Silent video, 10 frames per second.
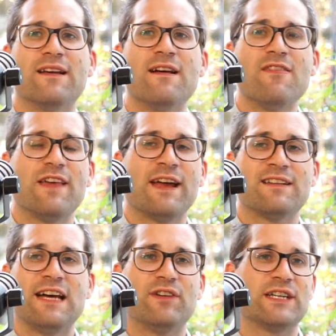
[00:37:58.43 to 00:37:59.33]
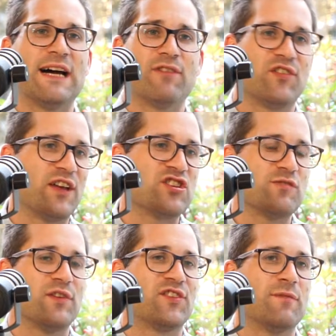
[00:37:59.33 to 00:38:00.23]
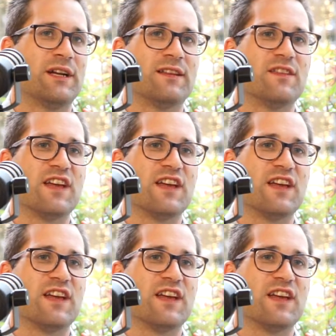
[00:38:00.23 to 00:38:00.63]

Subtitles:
they get to have a conversation with somebody that they